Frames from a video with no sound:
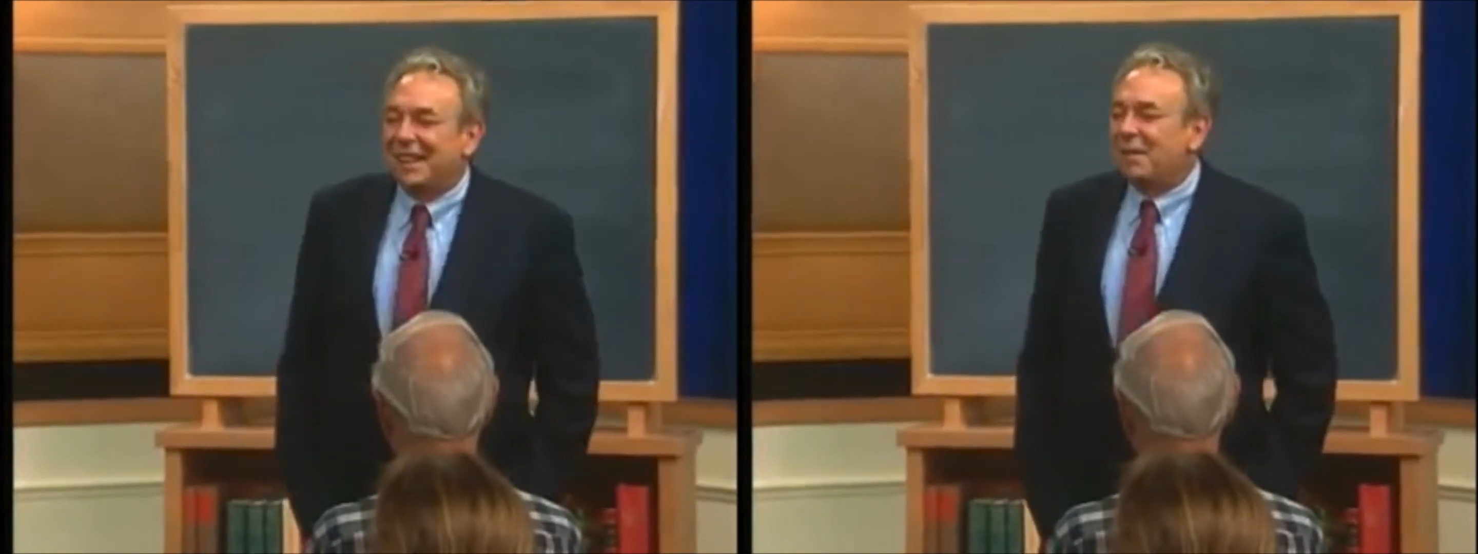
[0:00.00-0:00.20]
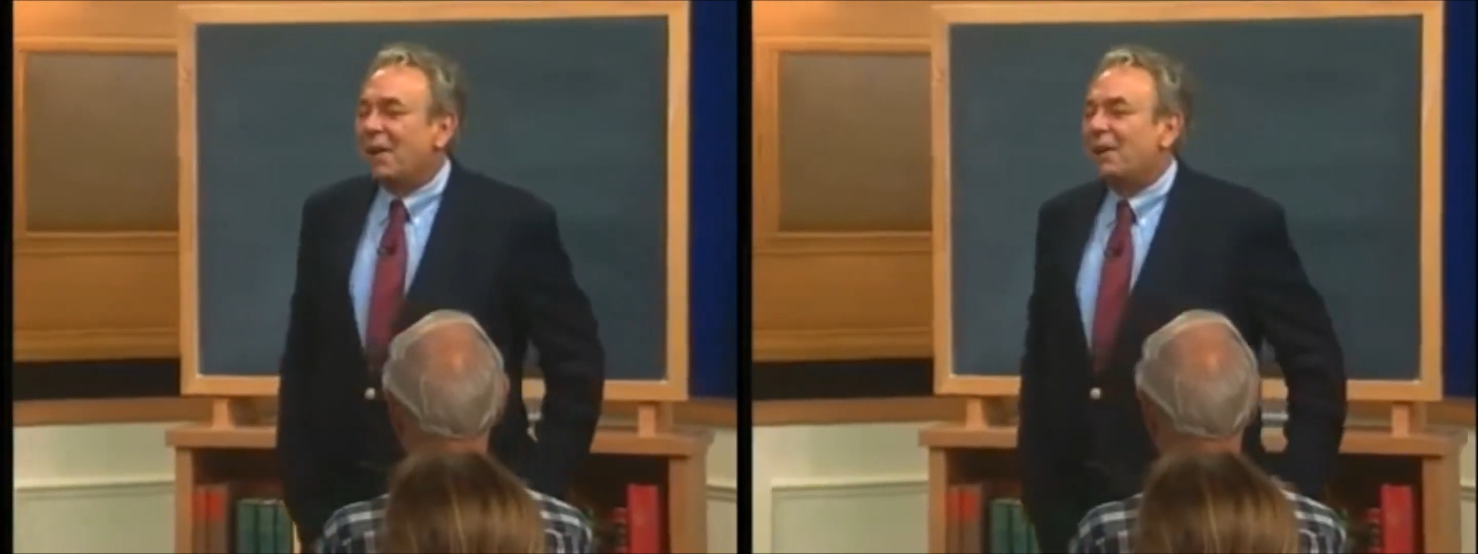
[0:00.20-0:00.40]

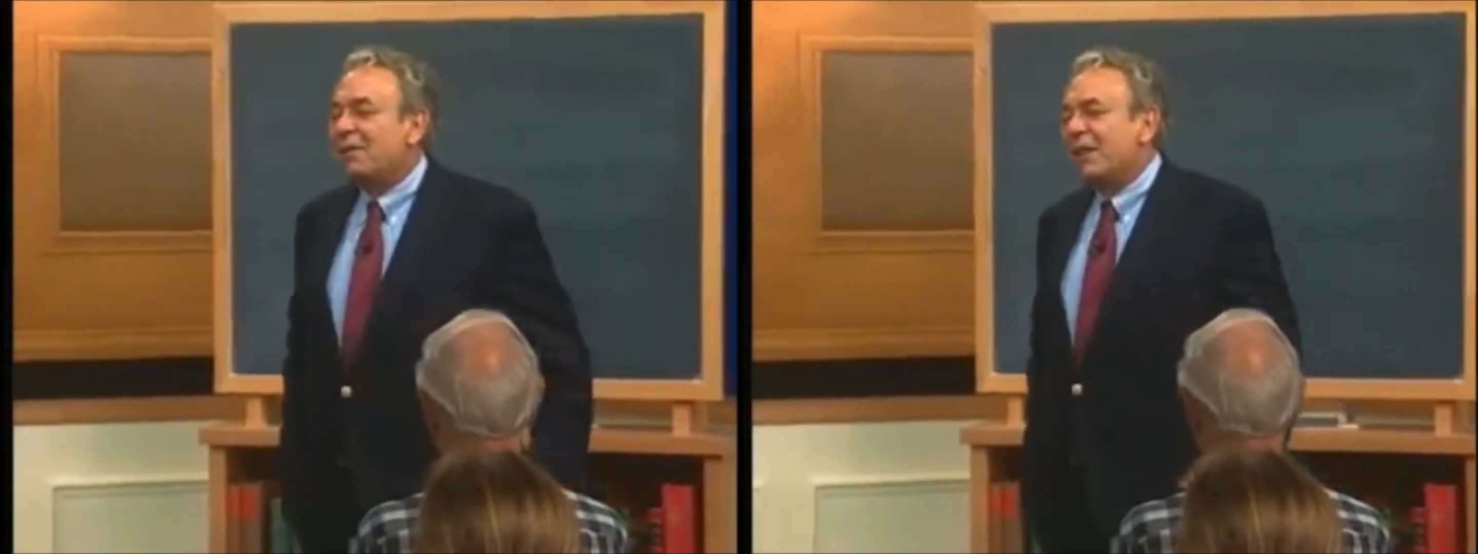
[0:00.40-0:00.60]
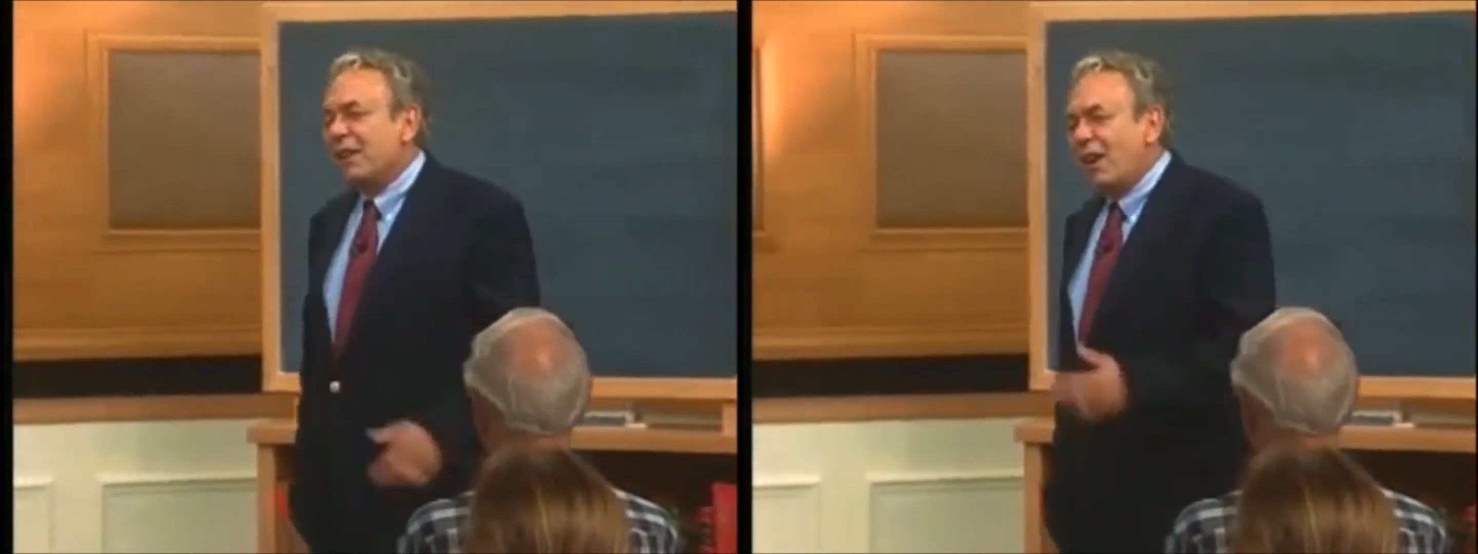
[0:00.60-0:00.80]
they've heard
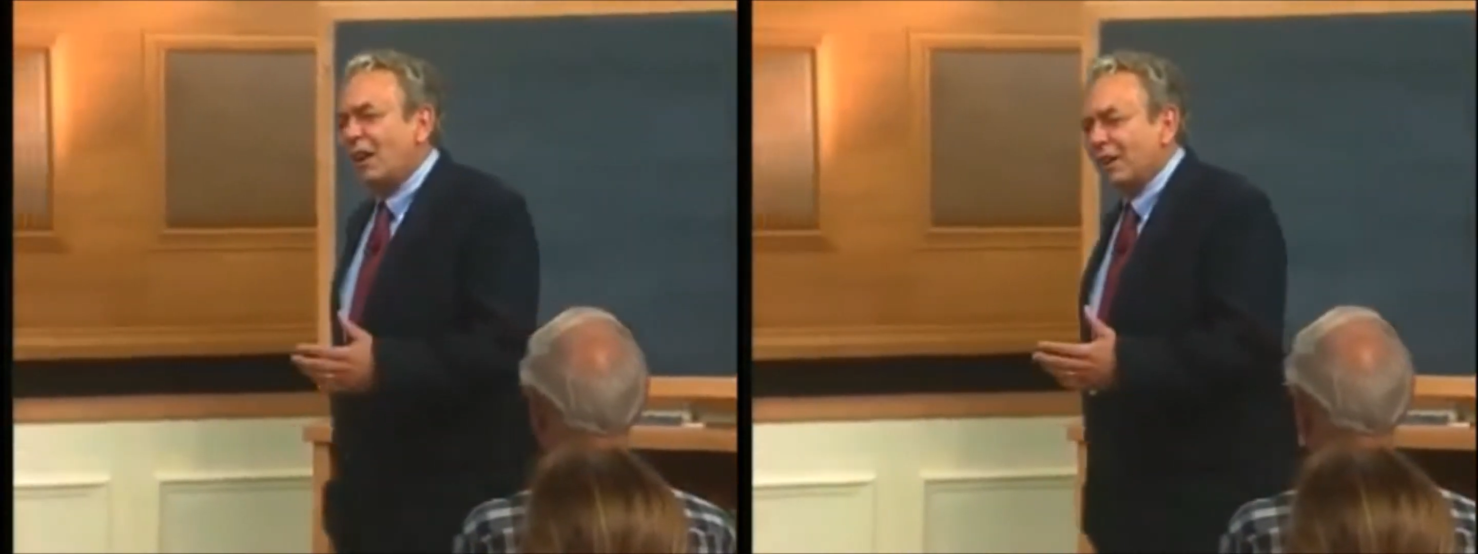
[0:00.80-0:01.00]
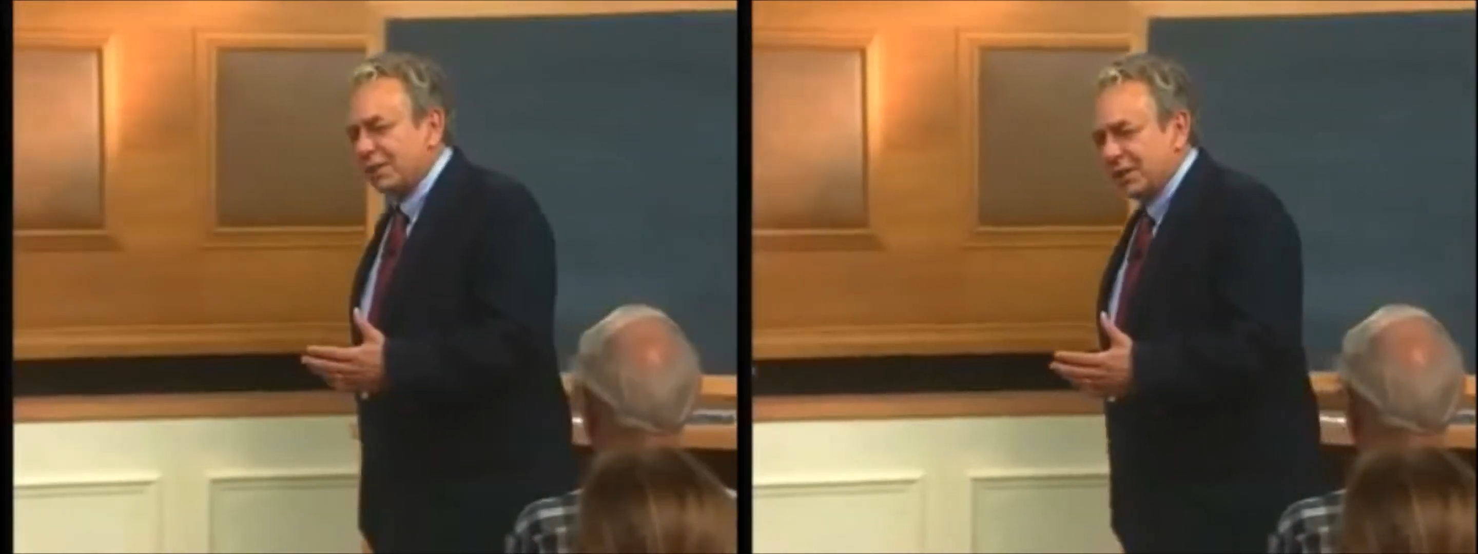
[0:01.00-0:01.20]
of
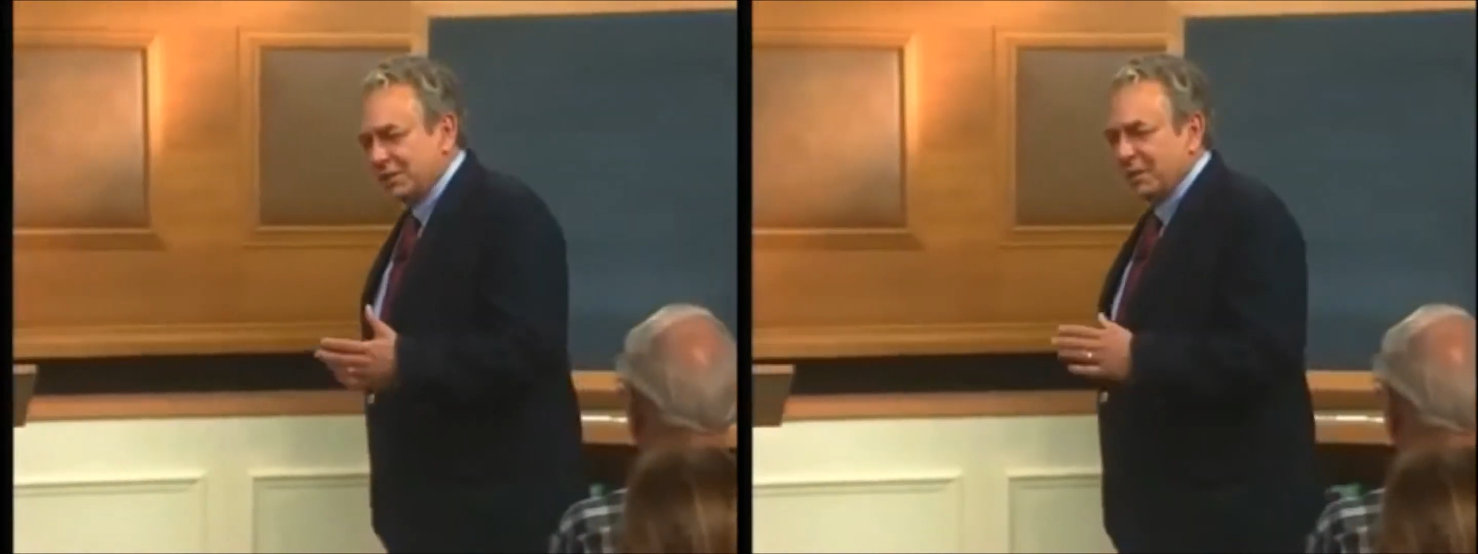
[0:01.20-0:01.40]
theology,